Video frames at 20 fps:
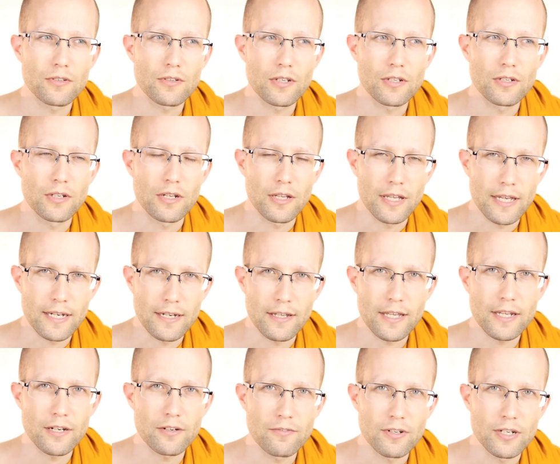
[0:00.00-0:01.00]
in a
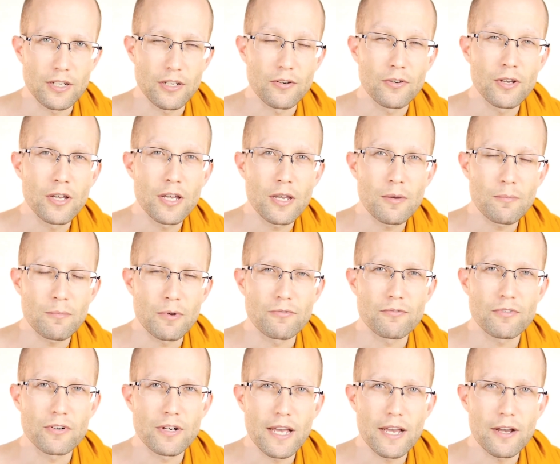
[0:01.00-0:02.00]
later video. But
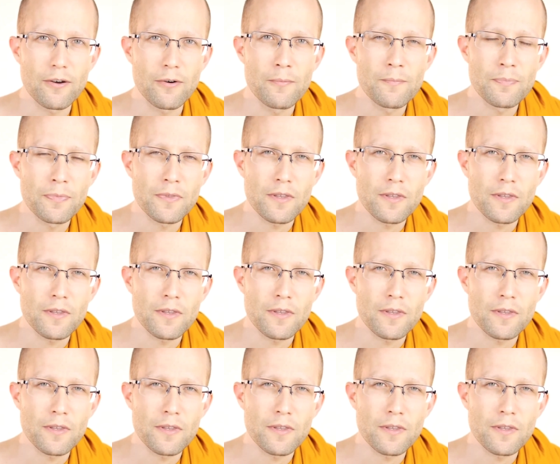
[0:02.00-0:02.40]
for now,